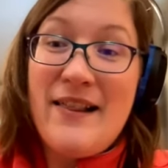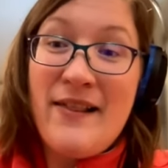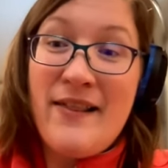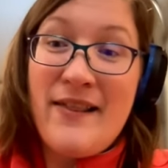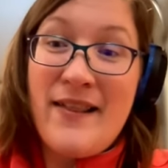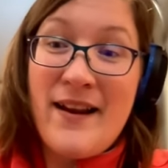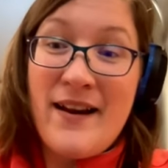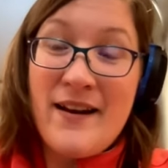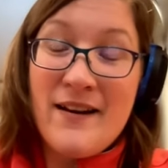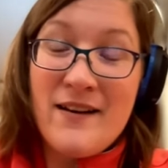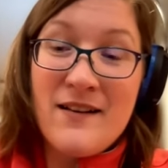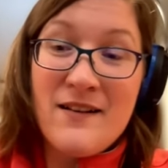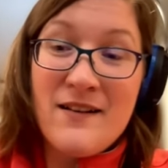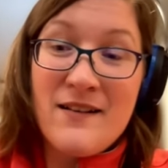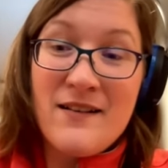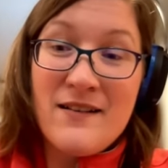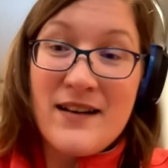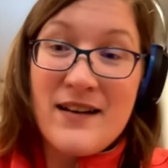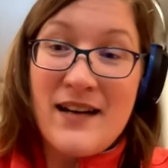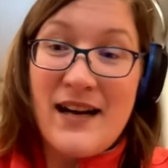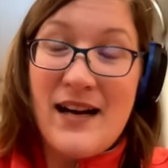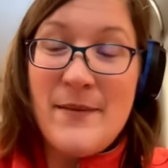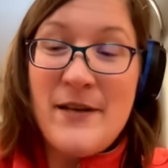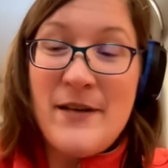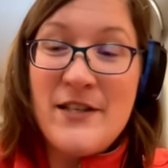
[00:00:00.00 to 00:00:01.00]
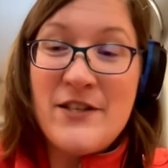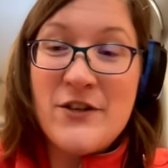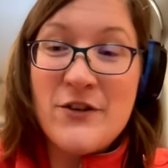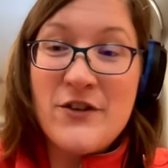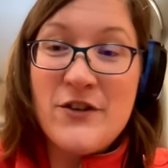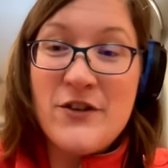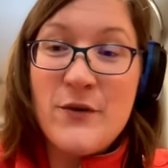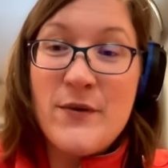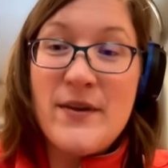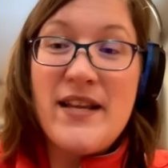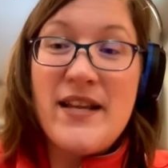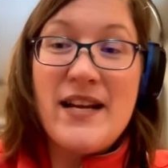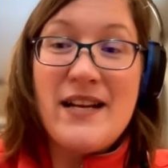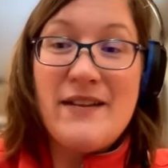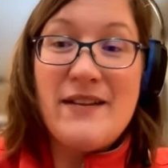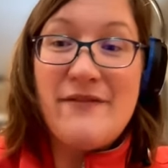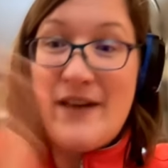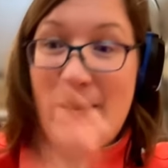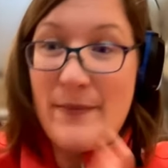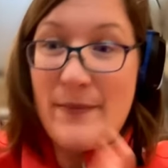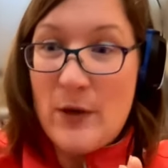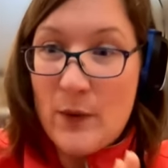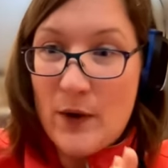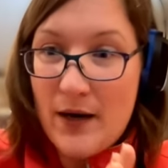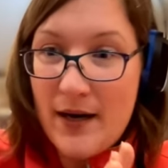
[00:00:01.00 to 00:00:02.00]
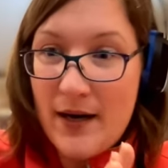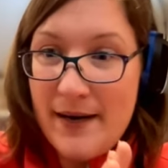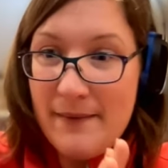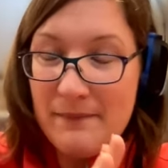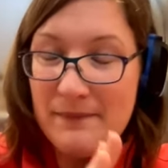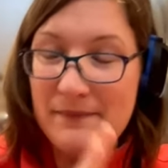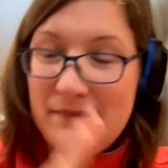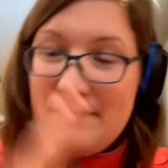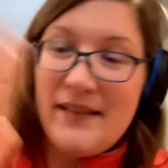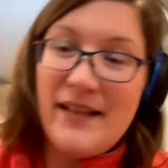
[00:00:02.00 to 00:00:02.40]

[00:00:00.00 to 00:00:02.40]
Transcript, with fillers: their comments are due at the end of February,